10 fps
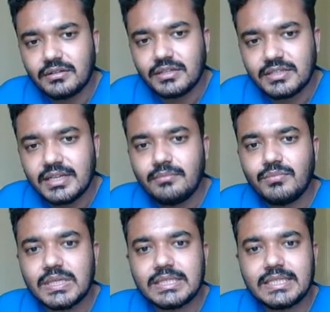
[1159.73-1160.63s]
The same
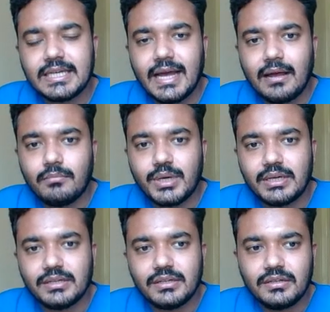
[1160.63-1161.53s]
mistake happened
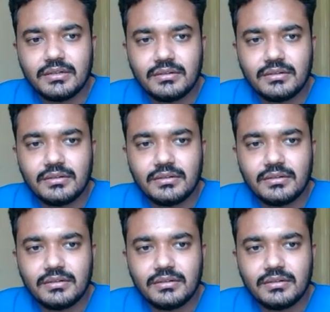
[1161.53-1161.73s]
here.